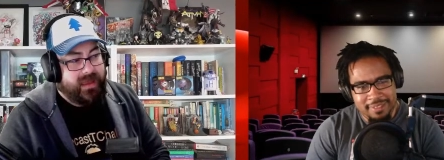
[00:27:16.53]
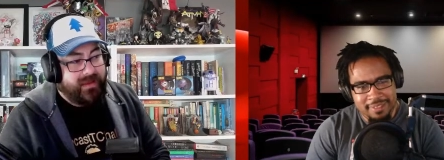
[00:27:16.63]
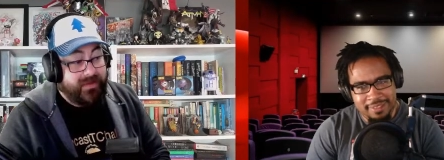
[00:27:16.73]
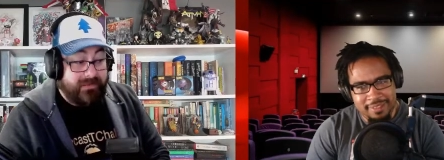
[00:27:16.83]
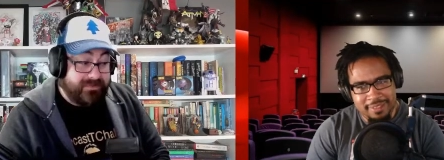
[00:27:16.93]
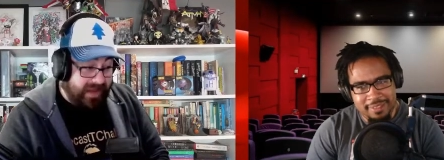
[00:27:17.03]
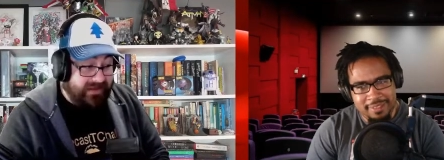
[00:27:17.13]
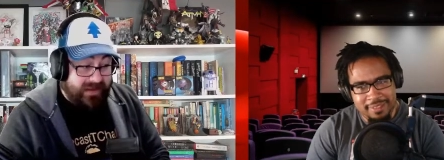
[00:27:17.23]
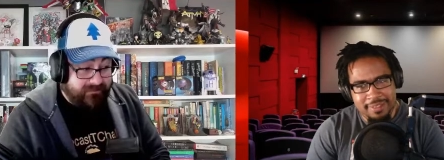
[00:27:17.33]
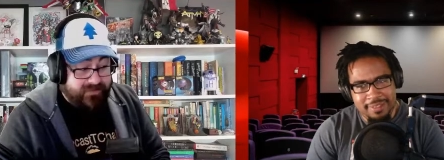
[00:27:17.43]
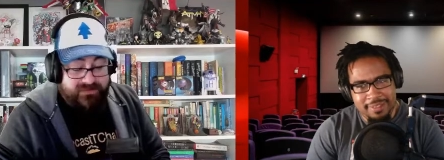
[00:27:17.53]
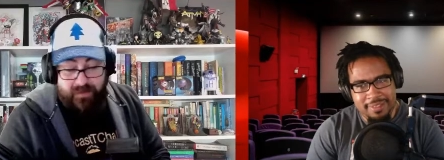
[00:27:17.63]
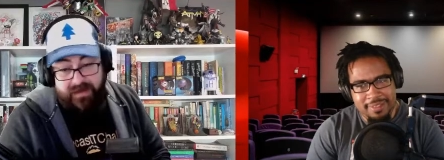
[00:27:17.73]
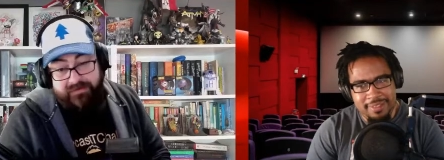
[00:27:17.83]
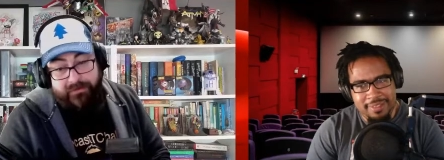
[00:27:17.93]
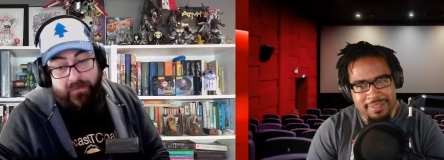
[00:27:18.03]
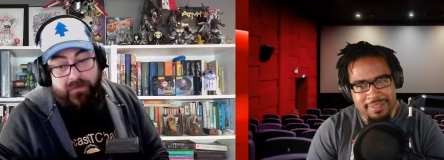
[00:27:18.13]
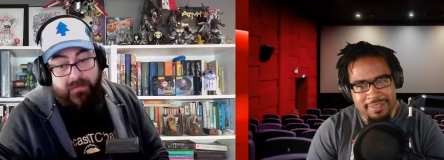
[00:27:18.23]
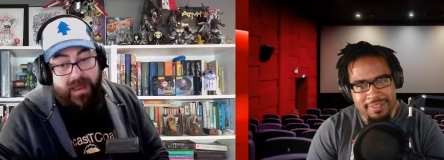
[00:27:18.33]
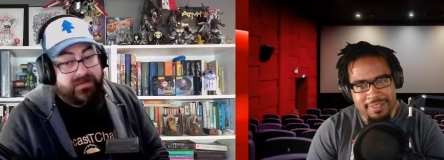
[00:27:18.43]
Speaker 1: if Dan Levy's writing for
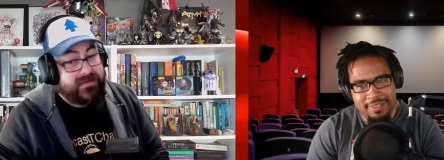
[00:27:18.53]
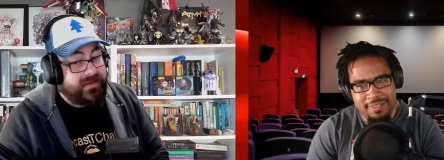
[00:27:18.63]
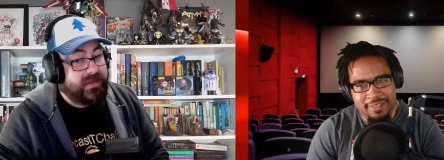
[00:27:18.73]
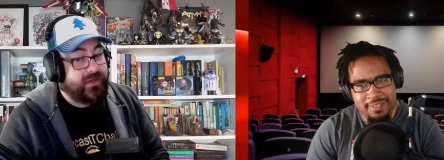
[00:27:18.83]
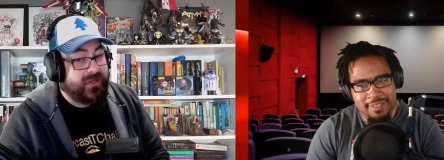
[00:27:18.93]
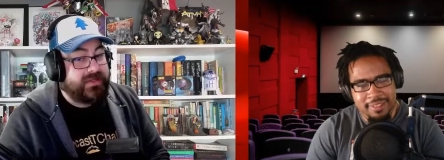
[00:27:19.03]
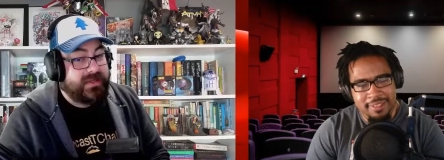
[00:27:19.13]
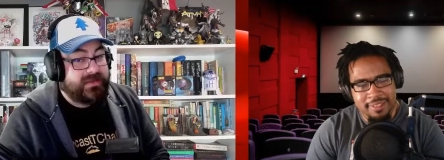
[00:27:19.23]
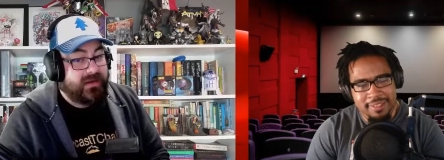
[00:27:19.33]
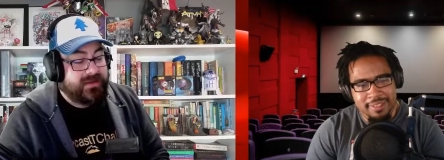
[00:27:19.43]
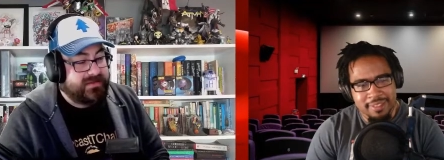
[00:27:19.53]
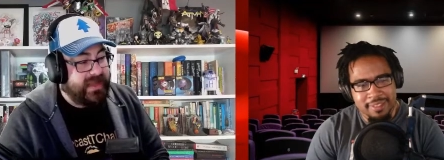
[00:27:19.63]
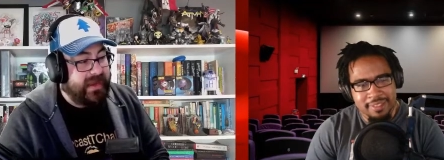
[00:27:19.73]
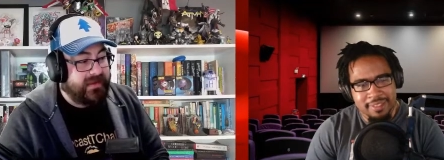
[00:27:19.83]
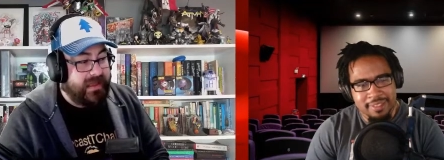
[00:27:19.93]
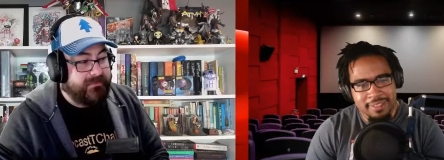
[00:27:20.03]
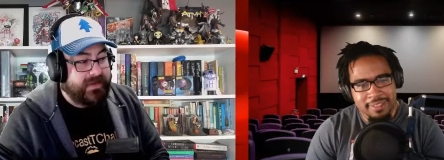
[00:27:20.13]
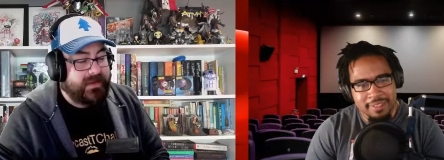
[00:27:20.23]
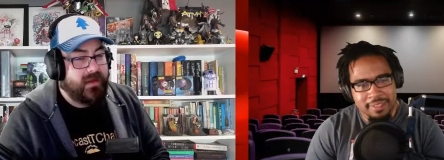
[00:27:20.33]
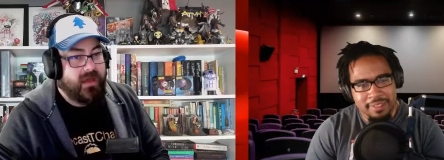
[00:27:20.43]
him, I think it could get there because Dan
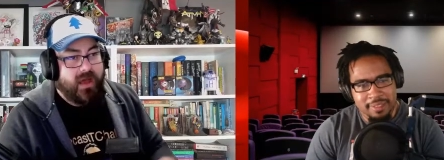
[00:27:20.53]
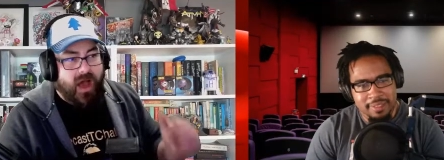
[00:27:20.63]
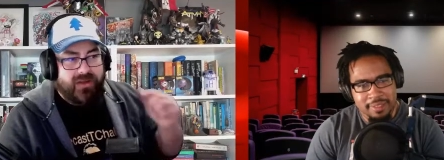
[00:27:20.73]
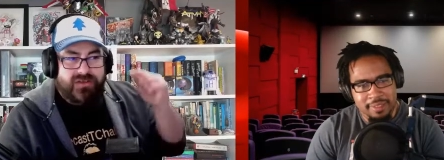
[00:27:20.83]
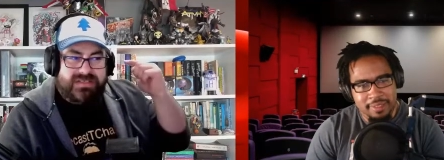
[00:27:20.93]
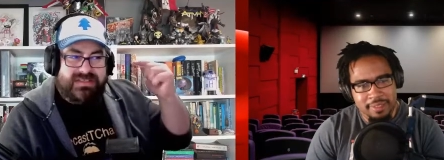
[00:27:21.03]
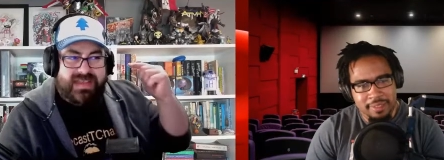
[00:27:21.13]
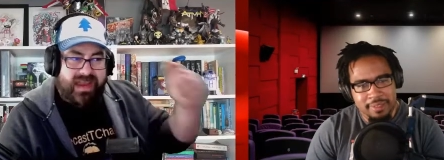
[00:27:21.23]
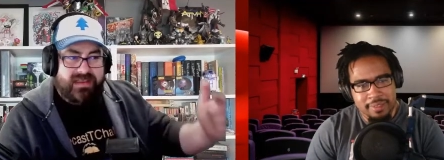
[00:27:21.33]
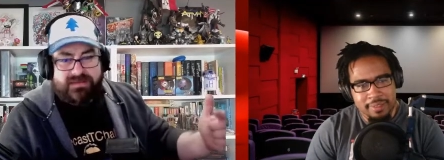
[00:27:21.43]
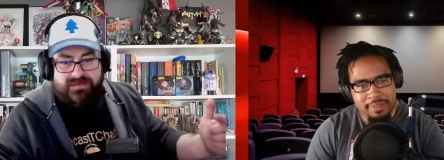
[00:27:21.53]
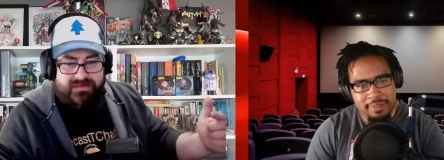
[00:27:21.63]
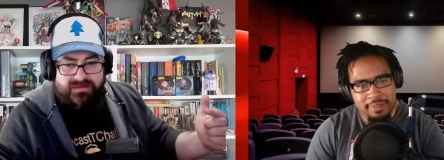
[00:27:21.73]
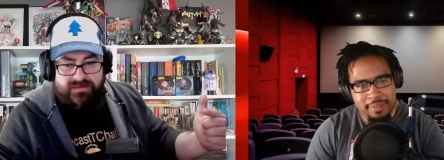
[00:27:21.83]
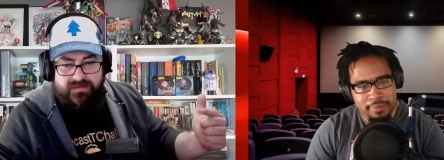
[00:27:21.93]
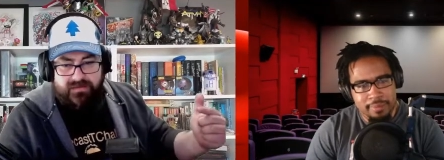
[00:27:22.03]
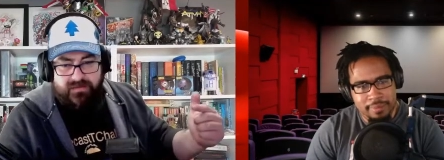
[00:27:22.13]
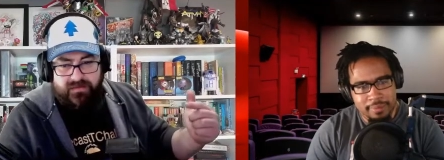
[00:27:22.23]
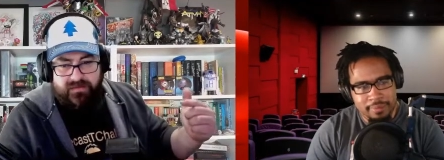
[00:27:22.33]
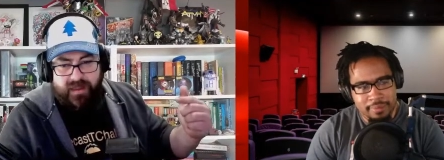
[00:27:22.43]
Levy understands
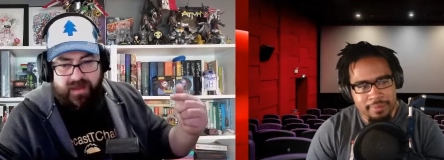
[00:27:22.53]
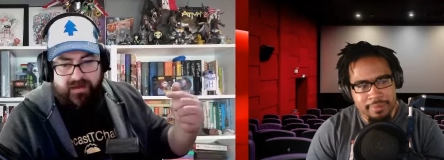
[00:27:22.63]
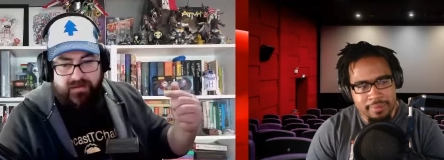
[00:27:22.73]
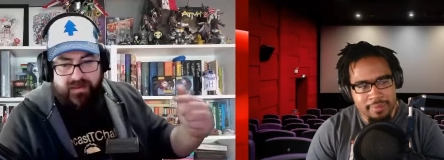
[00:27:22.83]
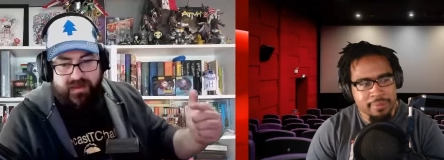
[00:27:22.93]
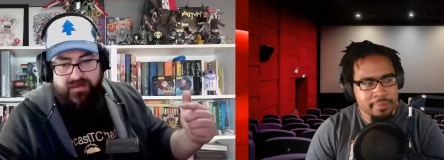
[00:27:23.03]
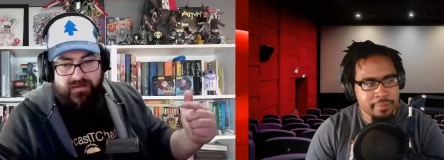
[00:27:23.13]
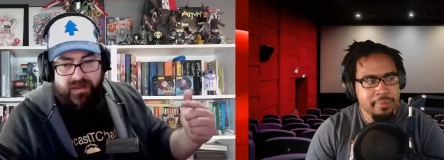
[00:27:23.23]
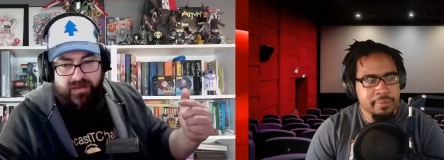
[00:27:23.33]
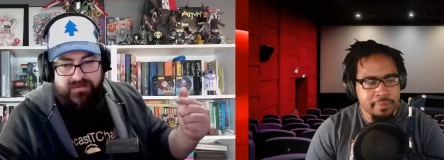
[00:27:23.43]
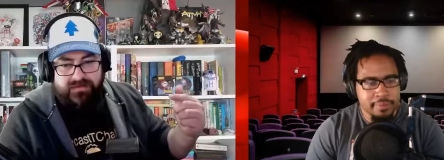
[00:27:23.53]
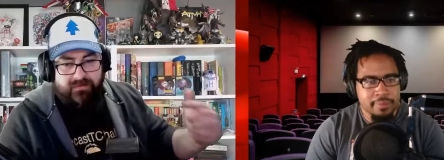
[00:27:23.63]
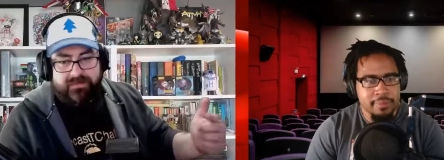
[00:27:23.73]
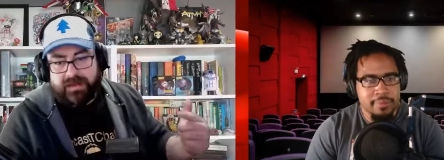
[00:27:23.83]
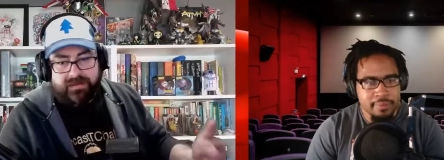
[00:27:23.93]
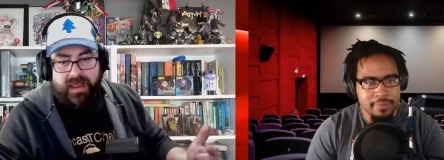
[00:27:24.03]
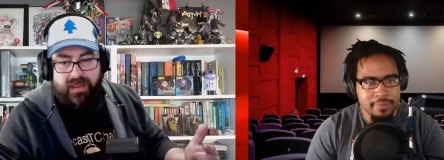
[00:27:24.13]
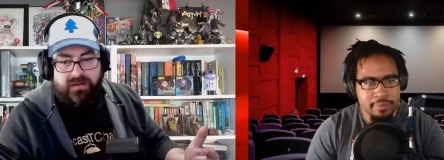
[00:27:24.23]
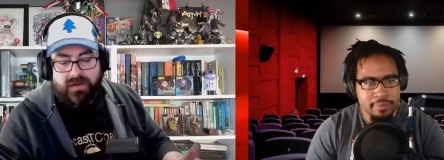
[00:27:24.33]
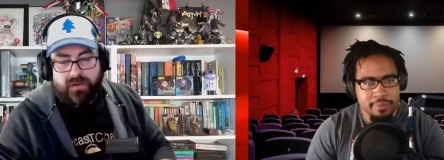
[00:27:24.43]
like like like stuff like that,
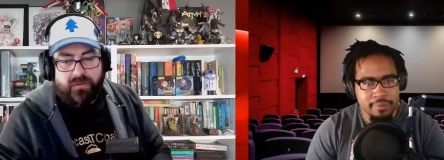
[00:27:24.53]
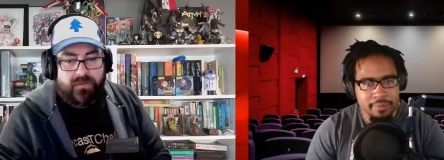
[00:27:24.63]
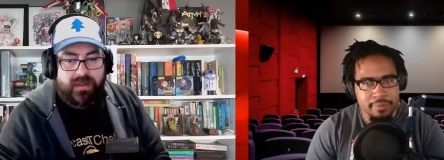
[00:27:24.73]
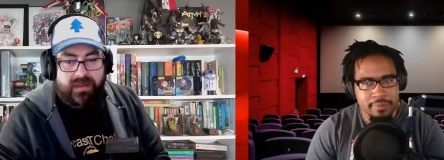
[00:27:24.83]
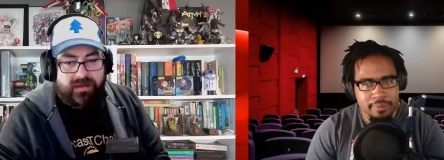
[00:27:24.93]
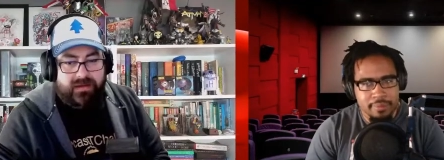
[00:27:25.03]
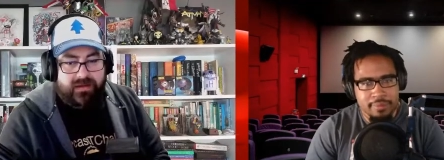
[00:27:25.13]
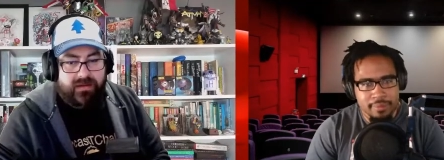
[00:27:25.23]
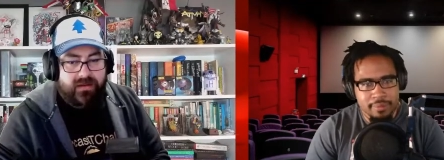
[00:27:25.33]
you know, like